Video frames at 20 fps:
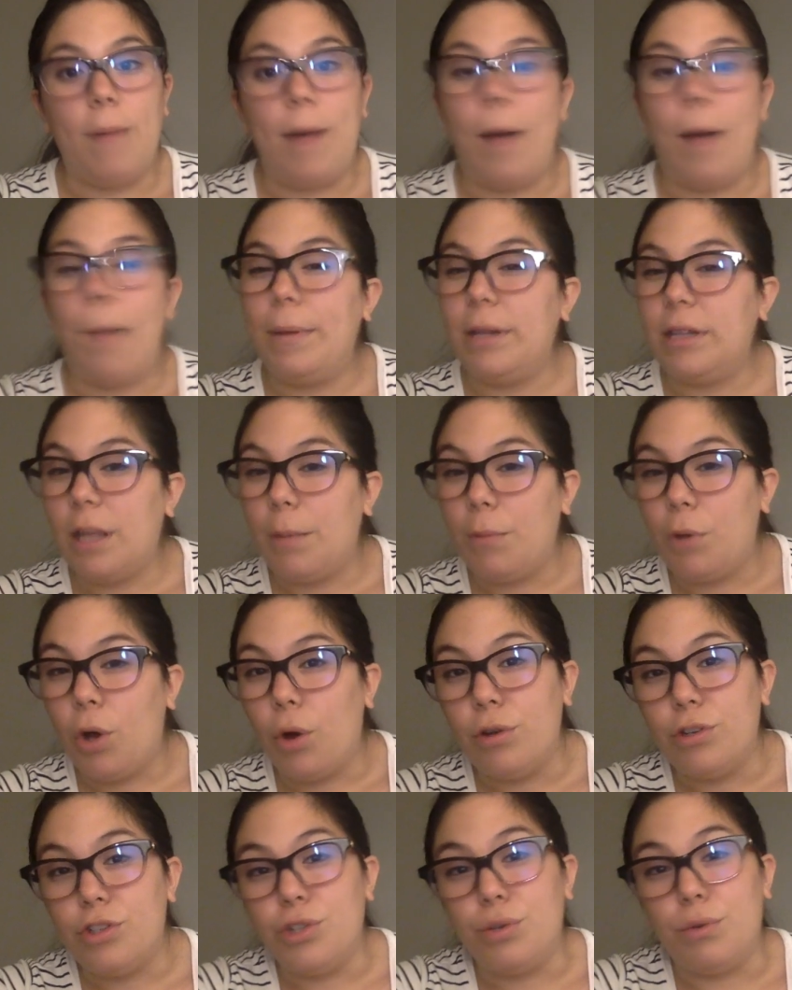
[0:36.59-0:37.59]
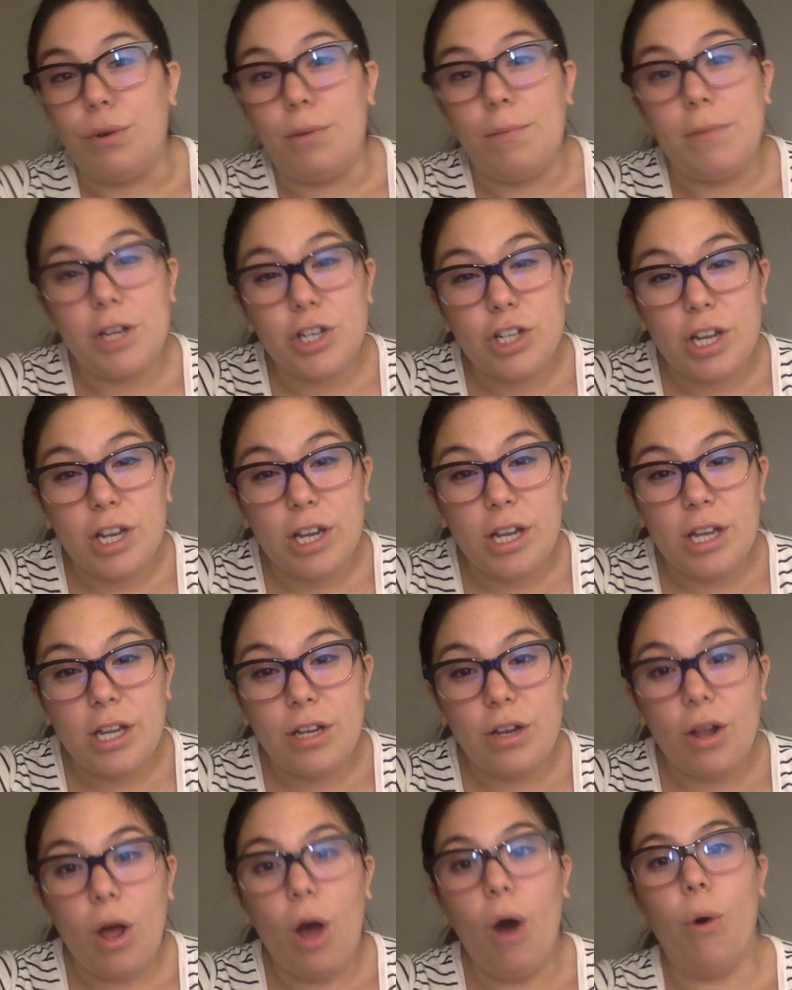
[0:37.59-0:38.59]
helping them go into
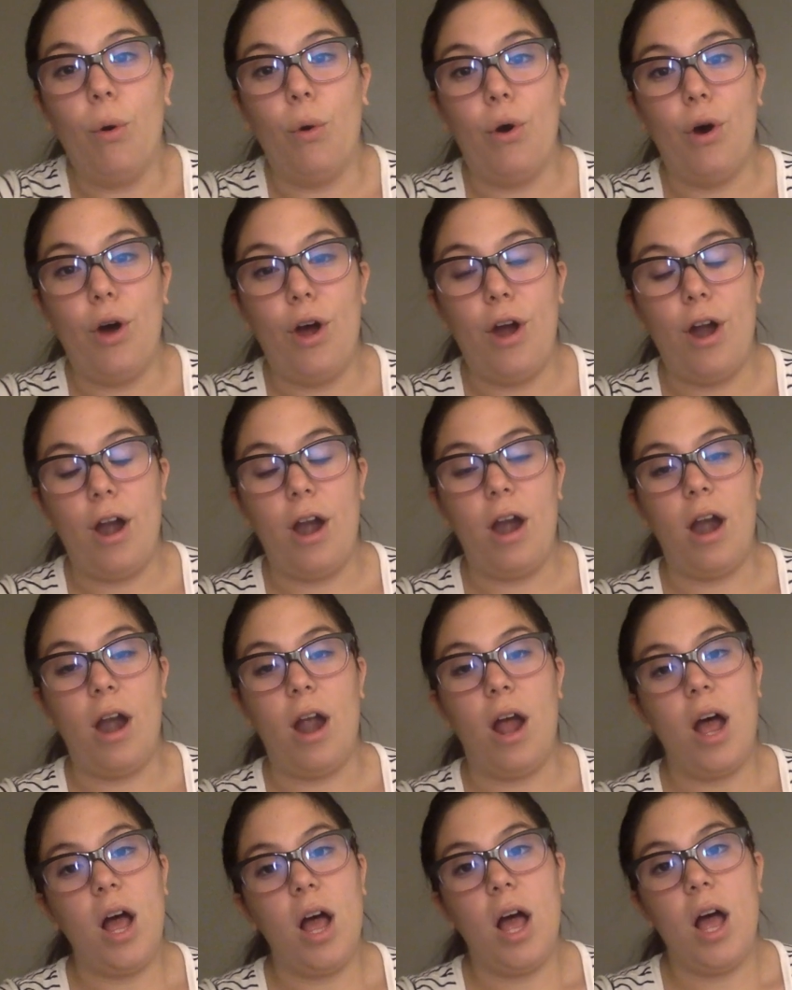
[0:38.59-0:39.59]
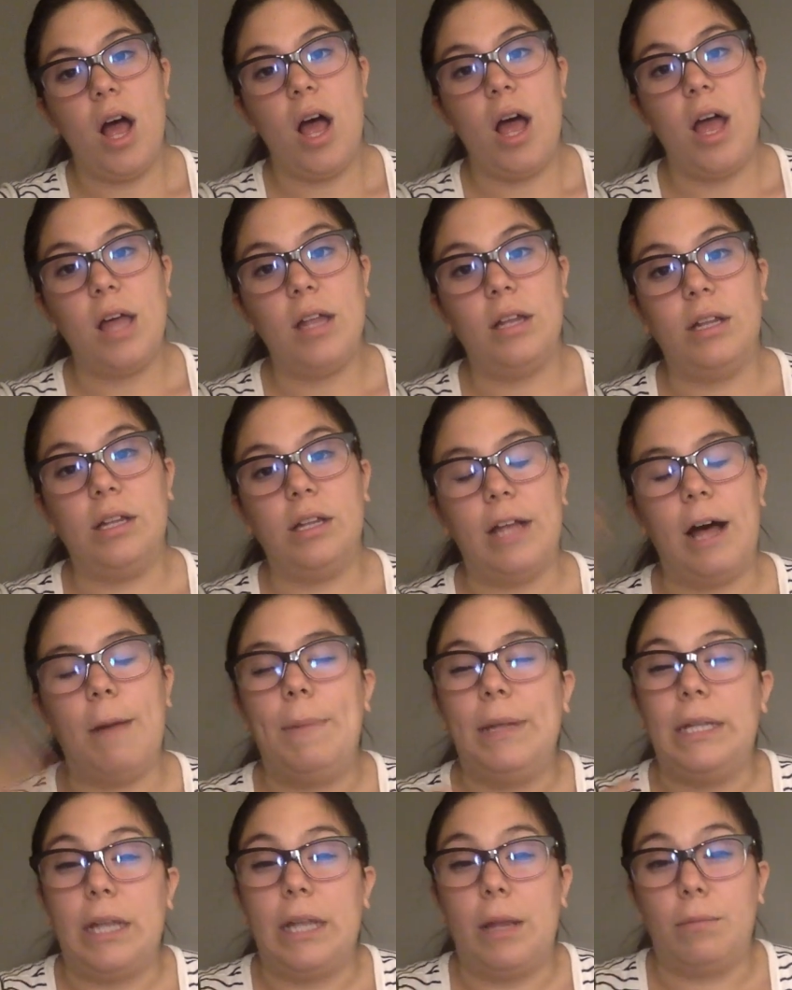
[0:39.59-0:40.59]
remission or
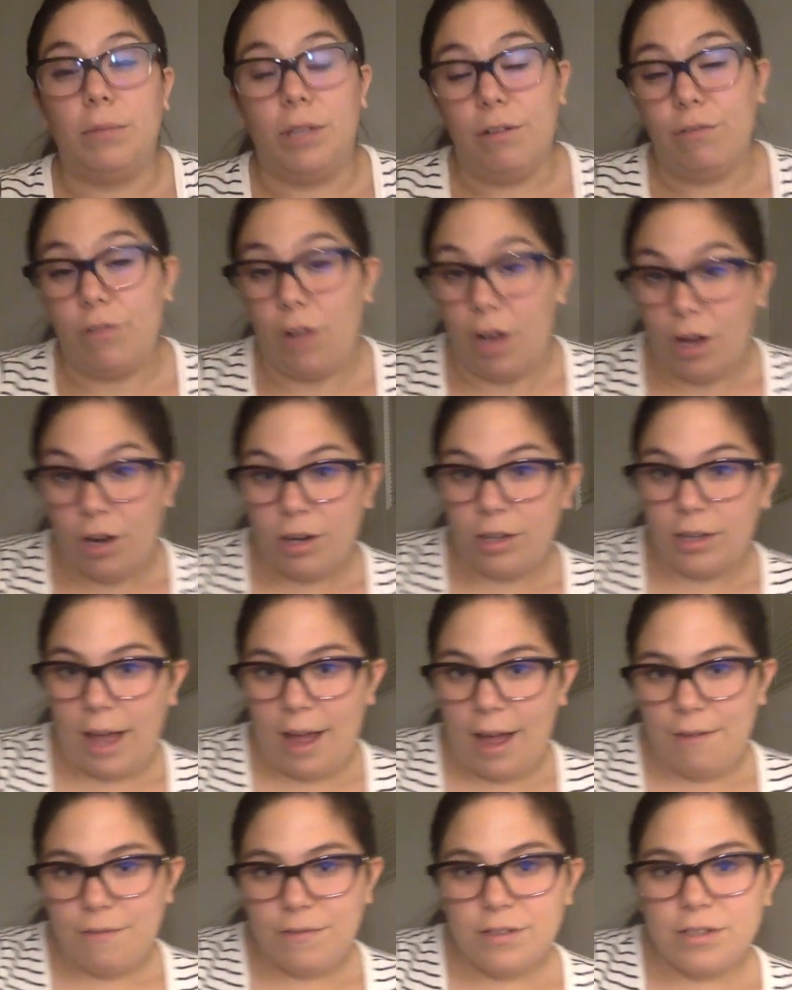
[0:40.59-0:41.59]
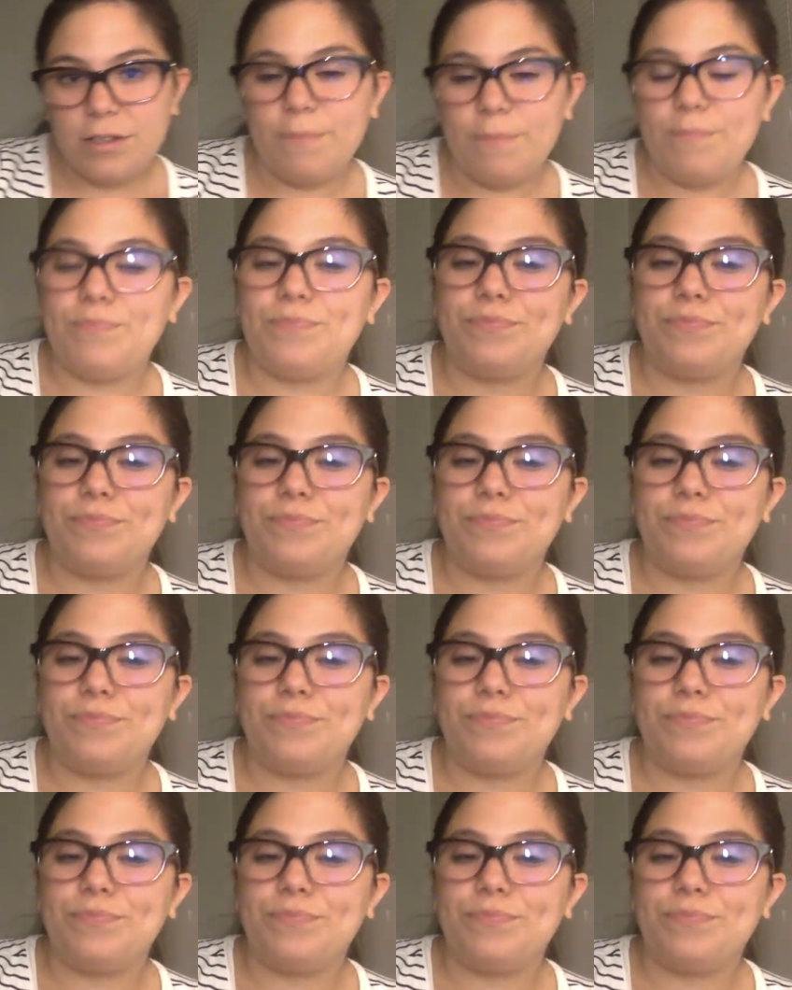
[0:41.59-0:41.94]
helping them live longer lives.